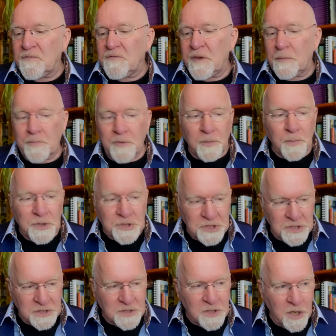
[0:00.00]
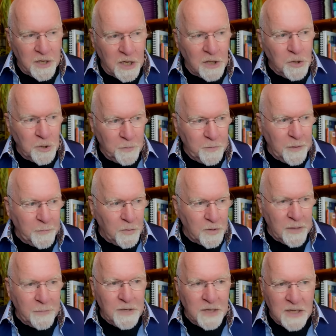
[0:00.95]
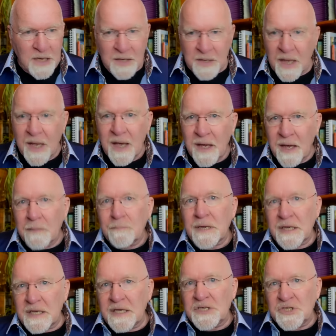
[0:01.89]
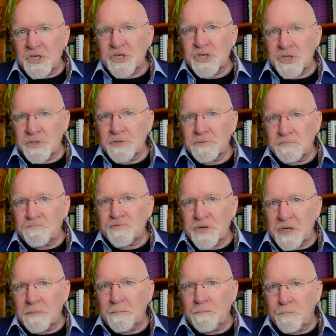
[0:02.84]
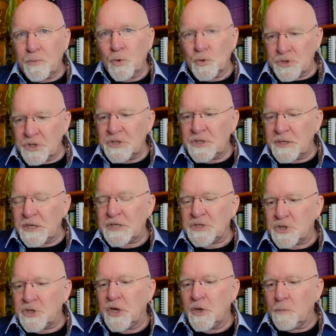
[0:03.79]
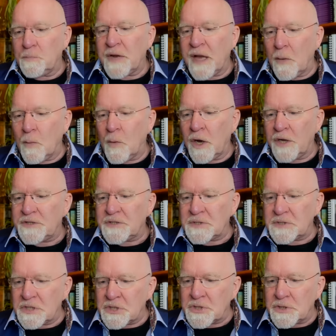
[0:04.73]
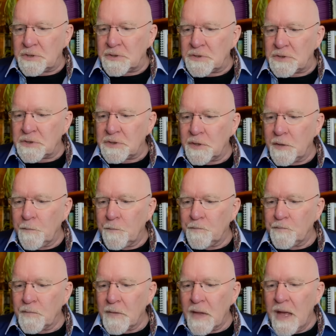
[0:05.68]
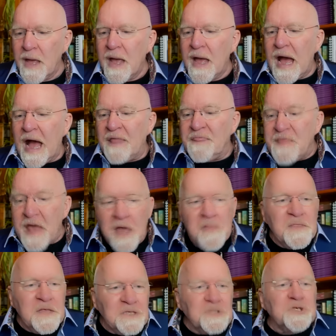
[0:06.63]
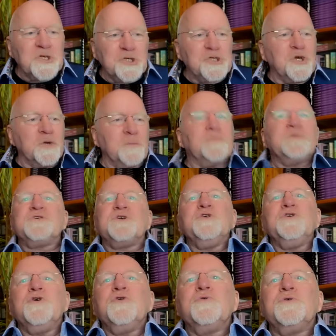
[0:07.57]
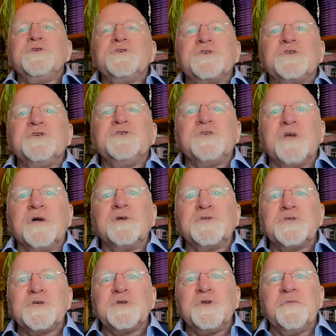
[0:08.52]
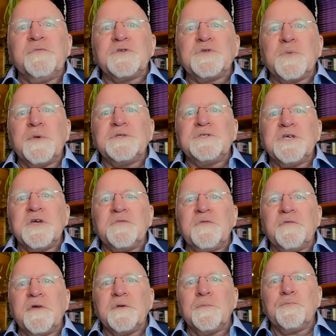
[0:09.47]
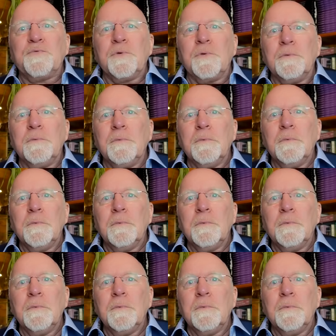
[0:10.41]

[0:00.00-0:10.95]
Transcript: of February, which is like a lot of people coming together and making sh pretty important yes-no, black-white decisions. And then there's the Jupiter-Uranus conjunction on the twentieth of April.